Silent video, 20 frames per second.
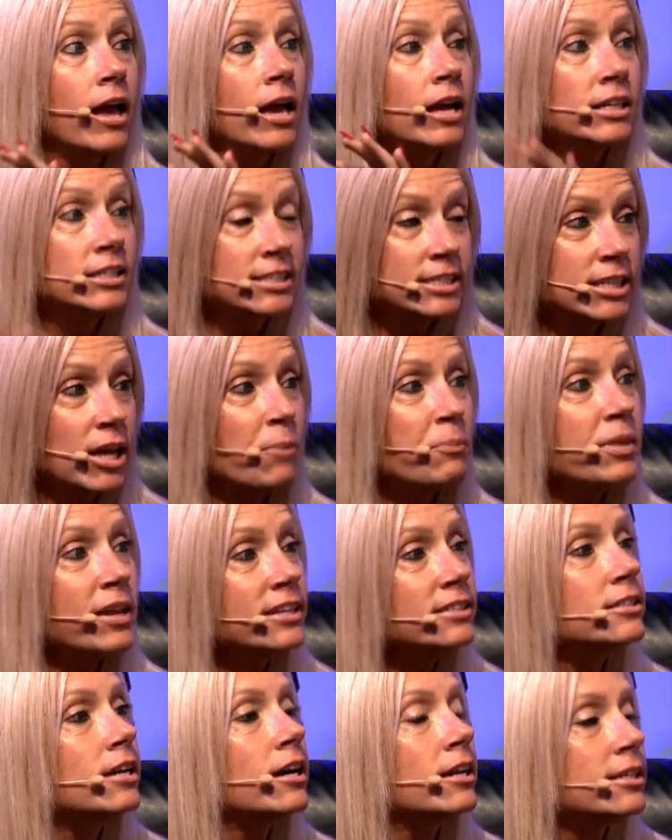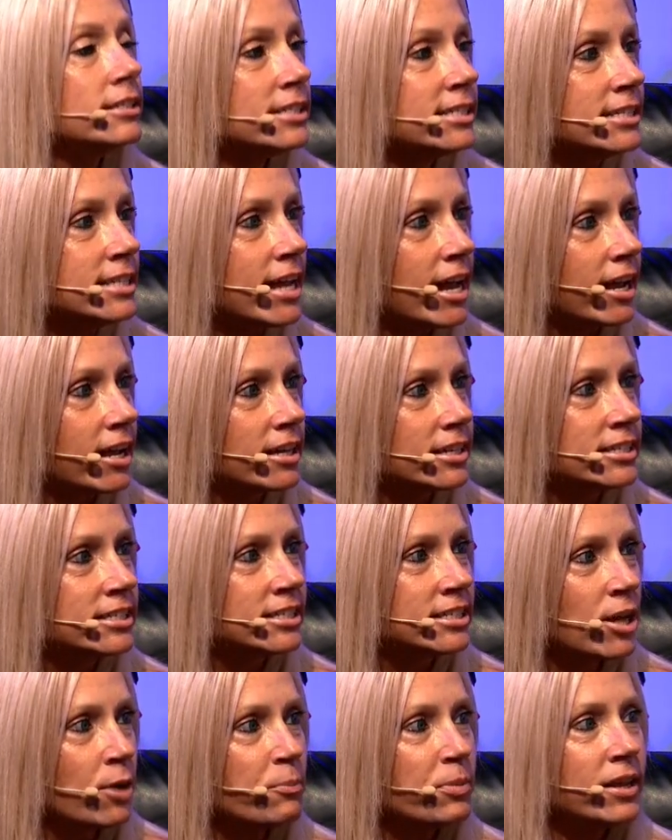Something's going to stick,
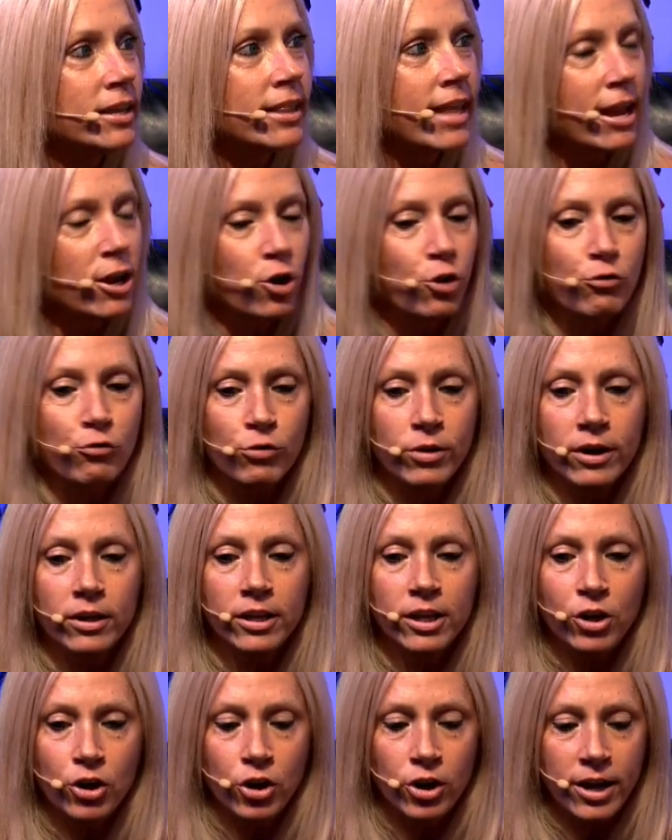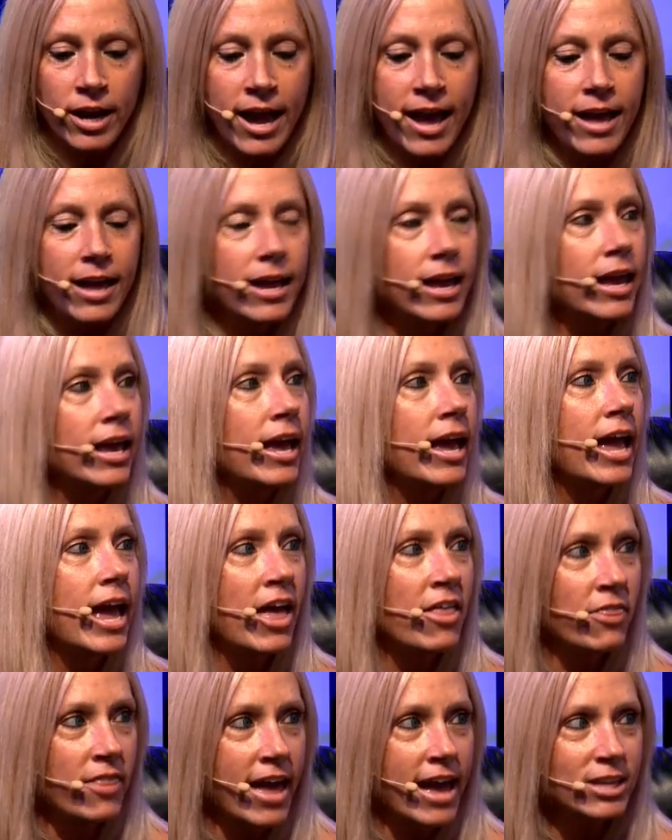something that you're really good at,
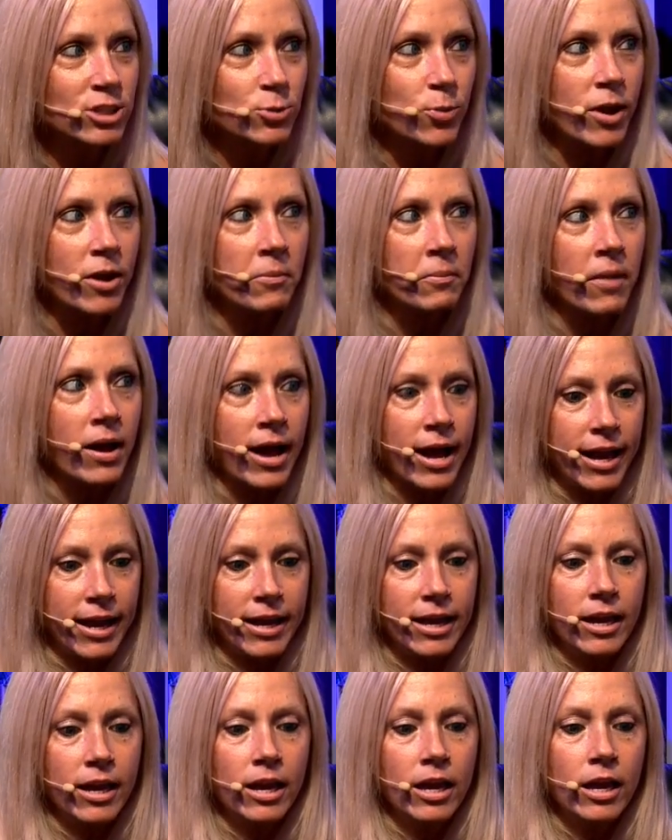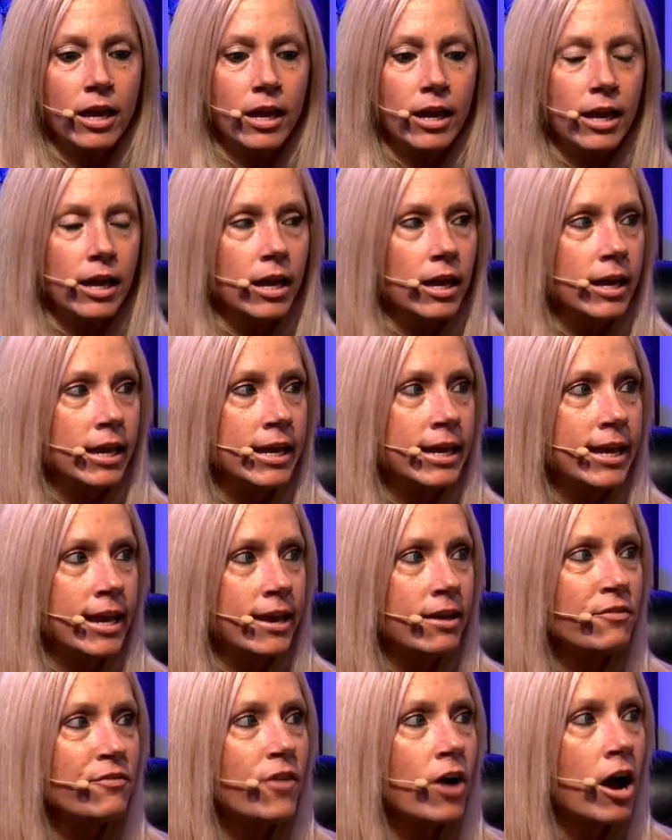and that's where my
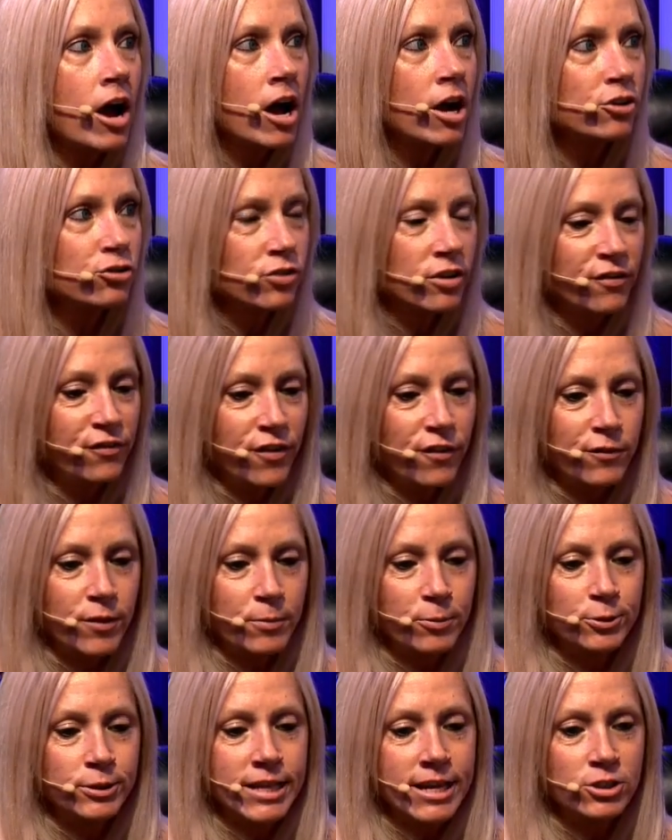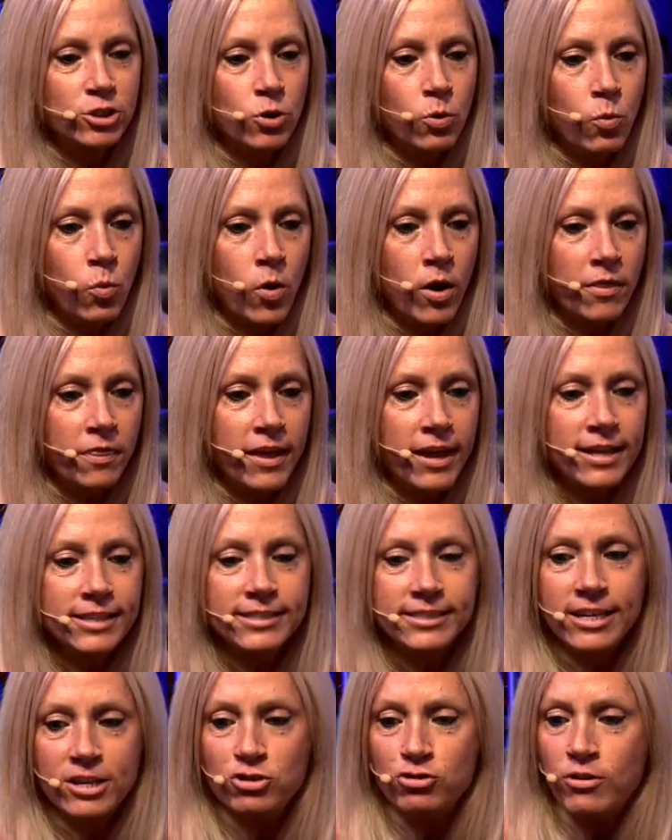give 150% to one thing
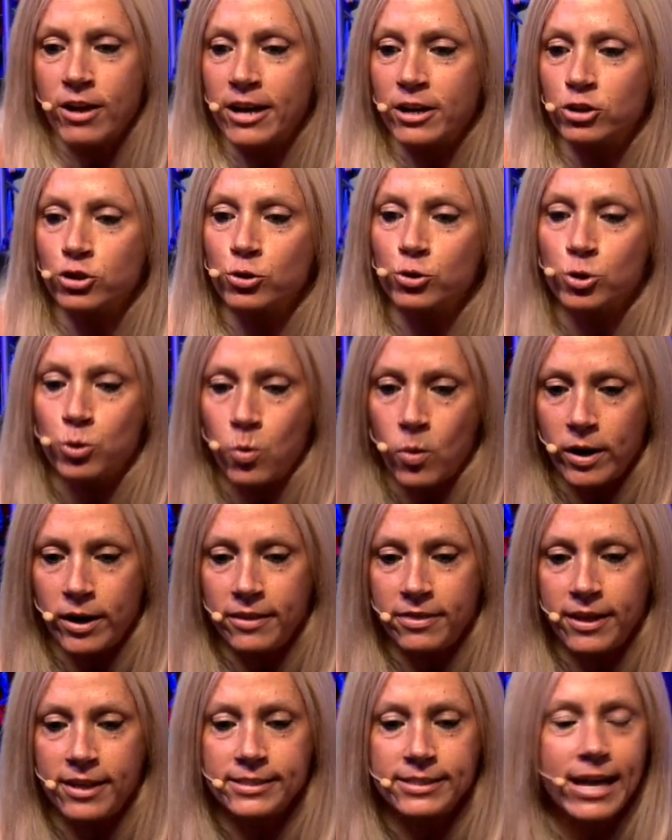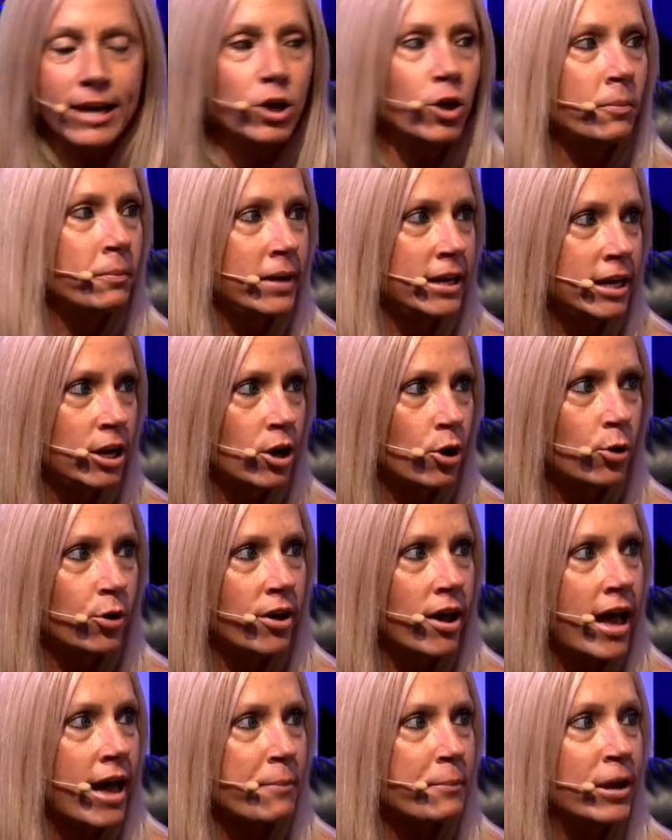instead of trying to do 20 things that you're mediocre
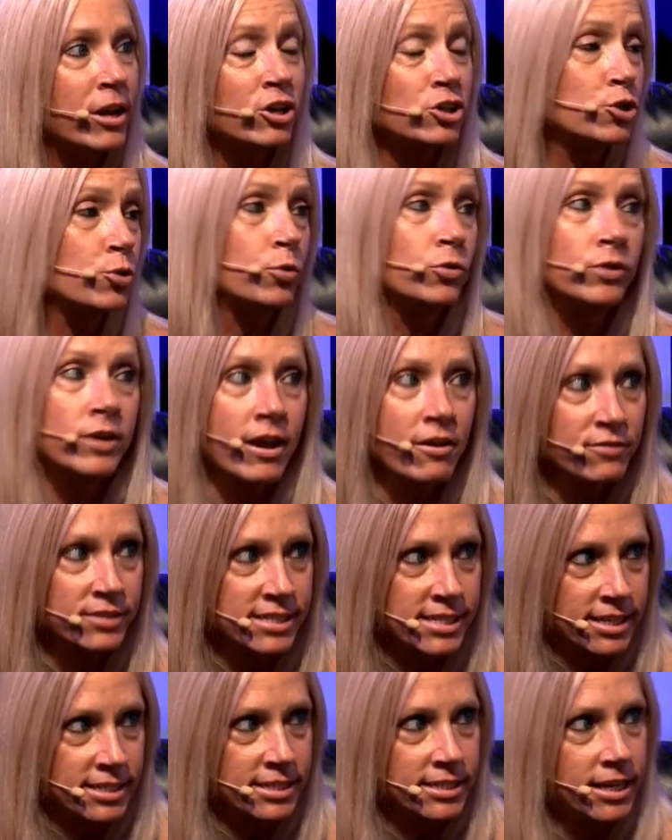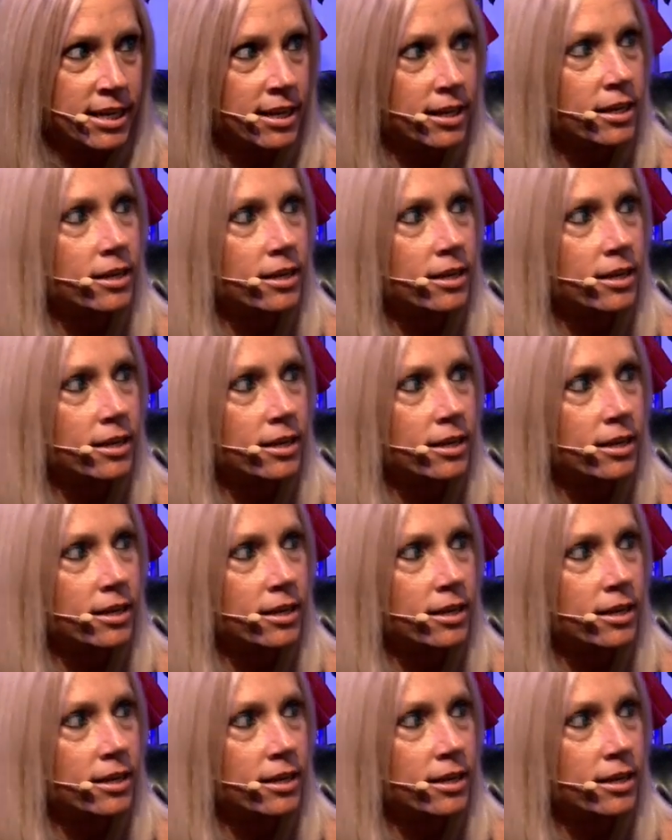at, because you will never succeed.